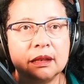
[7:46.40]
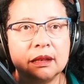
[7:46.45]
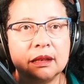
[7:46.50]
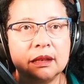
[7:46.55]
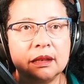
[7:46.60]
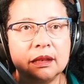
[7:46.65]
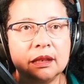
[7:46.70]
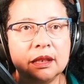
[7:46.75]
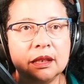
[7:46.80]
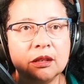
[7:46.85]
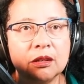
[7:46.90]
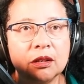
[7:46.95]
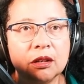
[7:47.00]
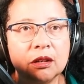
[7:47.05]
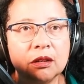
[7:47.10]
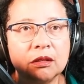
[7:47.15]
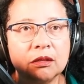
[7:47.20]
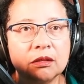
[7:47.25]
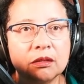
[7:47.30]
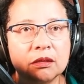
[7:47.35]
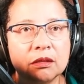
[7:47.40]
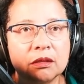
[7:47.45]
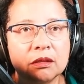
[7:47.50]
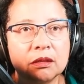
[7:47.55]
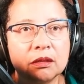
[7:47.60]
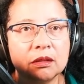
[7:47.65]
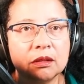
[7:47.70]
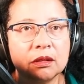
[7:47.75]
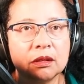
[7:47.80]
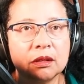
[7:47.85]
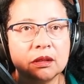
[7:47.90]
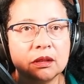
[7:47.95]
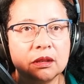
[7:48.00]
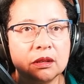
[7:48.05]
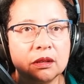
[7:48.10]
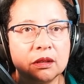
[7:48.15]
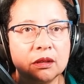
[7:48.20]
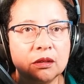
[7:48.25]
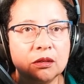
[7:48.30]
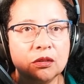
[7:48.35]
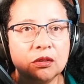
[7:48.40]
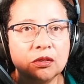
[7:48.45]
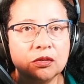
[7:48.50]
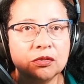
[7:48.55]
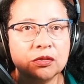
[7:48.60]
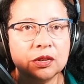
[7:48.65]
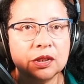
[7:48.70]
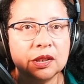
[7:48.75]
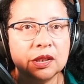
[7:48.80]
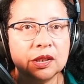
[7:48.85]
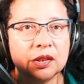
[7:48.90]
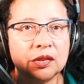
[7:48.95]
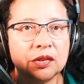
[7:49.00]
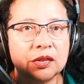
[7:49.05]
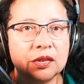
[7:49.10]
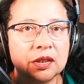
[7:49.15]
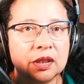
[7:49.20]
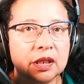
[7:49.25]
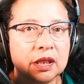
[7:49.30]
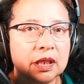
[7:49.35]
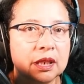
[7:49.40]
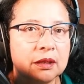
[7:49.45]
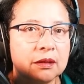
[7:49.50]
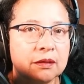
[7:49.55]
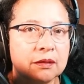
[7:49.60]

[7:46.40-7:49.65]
eagle over the city.